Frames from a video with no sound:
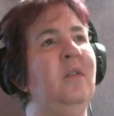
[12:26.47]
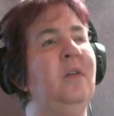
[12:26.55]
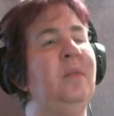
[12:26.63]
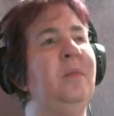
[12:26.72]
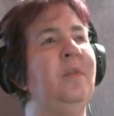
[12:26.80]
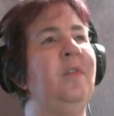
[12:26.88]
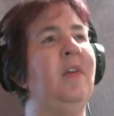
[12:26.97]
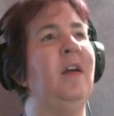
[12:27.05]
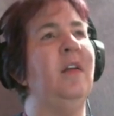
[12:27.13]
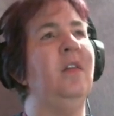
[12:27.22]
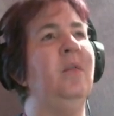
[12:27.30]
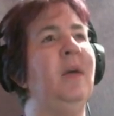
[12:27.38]
Move it out
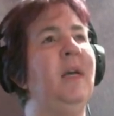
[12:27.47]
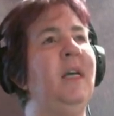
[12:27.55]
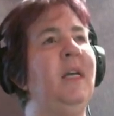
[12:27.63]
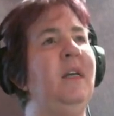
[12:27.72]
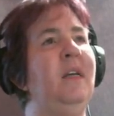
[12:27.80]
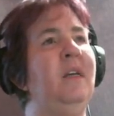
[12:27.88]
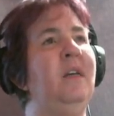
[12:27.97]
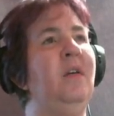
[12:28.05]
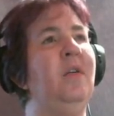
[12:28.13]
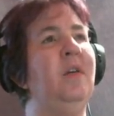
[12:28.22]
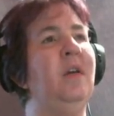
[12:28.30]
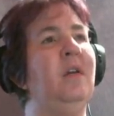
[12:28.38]
of the way. No
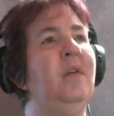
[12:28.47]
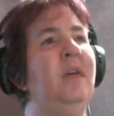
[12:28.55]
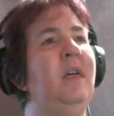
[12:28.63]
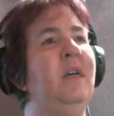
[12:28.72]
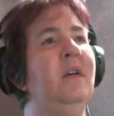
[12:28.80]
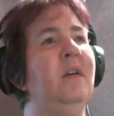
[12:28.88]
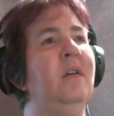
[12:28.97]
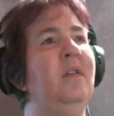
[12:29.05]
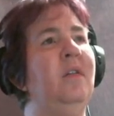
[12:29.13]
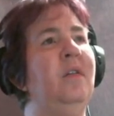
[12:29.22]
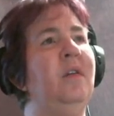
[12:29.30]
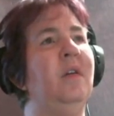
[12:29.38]
yellow here,
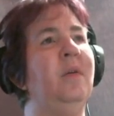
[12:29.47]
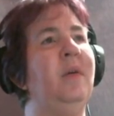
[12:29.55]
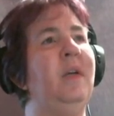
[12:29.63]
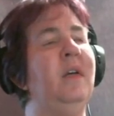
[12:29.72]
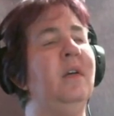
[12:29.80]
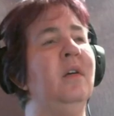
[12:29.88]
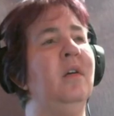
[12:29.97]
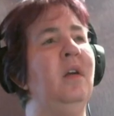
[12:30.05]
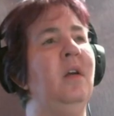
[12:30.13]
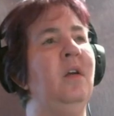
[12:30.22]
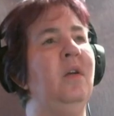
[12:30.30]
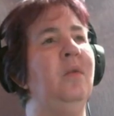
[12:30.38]
no yellow here.
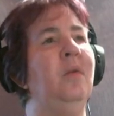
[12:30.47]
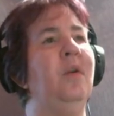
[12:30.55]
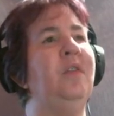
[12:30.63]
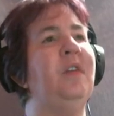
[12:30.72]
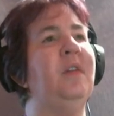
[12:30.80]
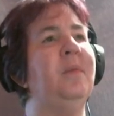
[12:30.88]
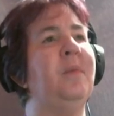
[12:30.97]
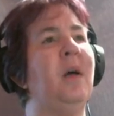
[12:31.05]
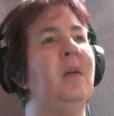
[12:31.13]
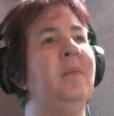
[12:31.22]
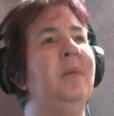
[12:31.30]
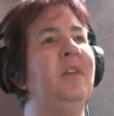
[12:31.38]
Rotate the
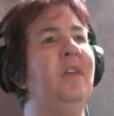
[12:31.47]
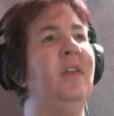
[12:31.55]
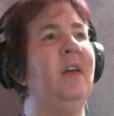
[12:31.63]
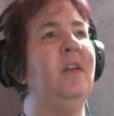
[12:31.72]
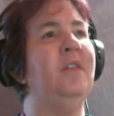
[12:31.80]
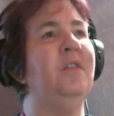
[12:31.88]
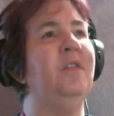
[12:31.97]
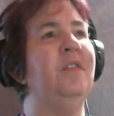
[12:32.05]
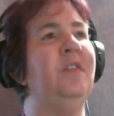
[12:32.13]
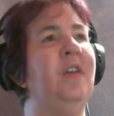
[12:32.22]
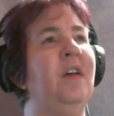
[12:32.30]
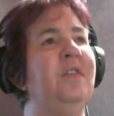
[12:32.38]
bottom until the answer is
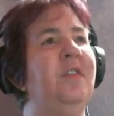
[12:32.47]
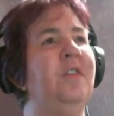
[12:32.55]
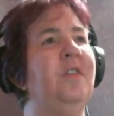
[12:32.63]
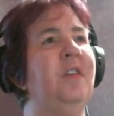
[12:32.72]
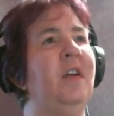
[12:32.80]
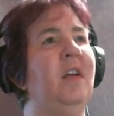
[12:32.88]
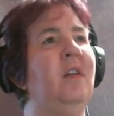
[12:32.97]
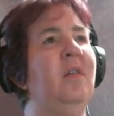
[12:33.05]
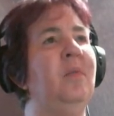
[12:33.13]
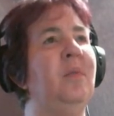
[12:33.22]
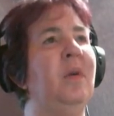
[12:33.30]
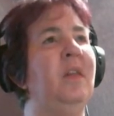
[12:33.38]
yes, there's a yellow in
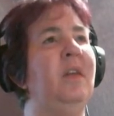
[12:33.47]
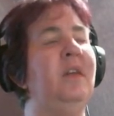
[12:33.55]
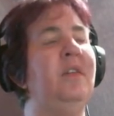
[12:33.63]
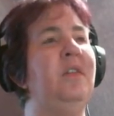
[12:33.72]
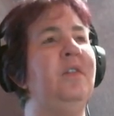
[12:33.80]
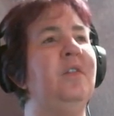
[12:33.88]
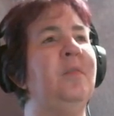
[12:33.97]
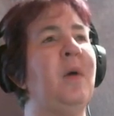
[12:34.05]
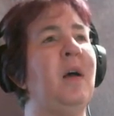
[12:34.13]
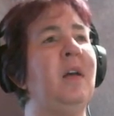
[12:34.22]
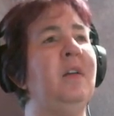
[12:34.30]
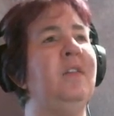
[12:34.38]
one of these two
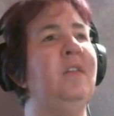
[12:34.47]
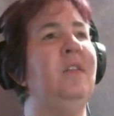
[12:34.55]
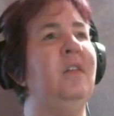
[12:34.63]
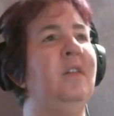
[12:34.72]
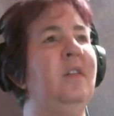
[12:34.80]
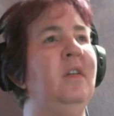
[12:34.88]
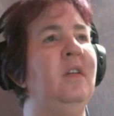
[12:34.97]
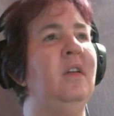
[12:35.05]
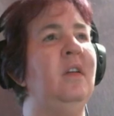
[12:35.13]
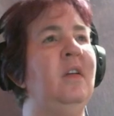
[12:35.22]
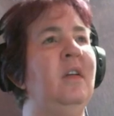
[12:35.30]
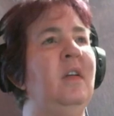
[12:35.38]
spots.
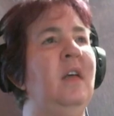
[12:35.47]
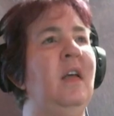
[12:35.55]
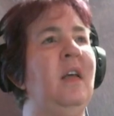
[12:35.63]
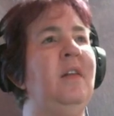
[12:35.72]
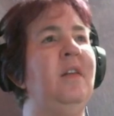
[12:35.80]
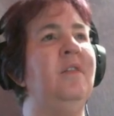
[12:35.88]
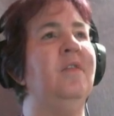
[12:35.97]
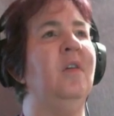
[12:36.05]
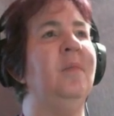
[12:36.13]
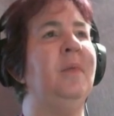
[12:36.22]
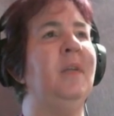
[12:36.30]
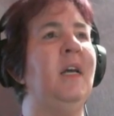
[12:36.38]
And then
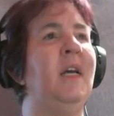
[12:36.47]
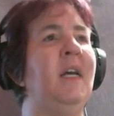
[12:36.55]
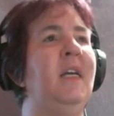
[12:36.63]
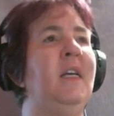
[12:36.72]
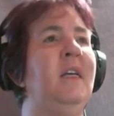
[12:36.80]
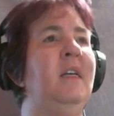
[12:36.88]
formula A.